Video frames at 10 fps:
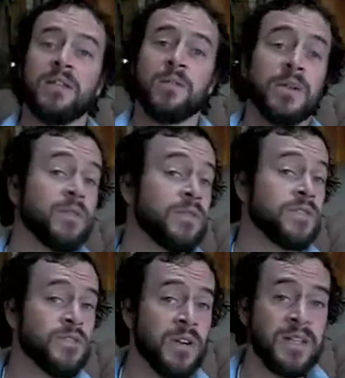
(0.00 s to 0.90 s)
whatever the
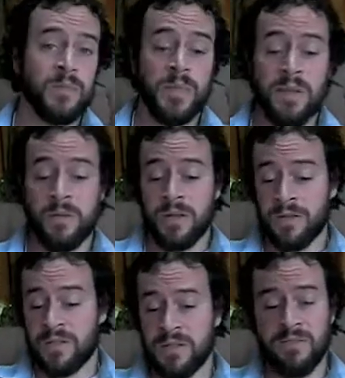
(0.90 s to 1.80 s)
stress be, whether
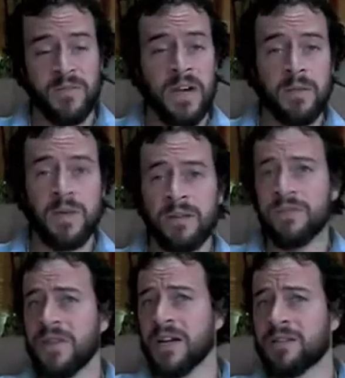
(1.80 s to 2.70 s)
it's an environmental
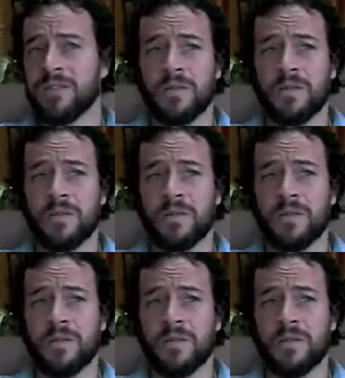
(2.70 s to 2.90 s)
factor,